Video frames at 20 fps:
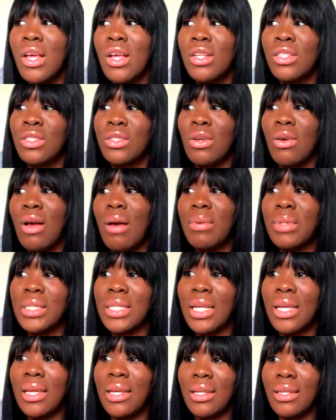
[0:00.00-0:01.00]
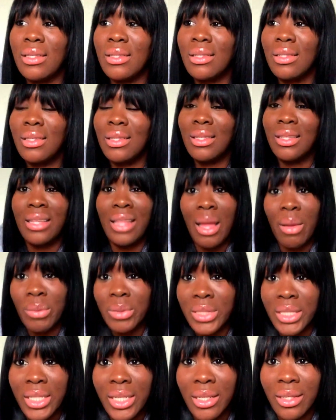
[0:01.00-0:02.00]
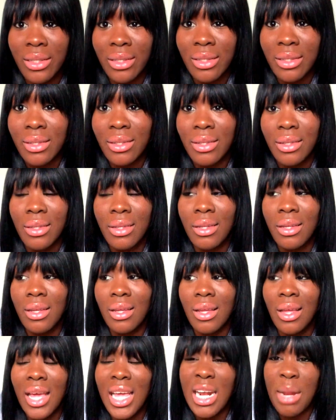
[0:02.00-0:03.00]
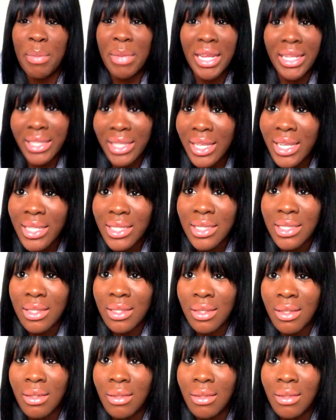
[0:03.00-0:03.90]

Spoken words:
So I was like, that was it? And I made this?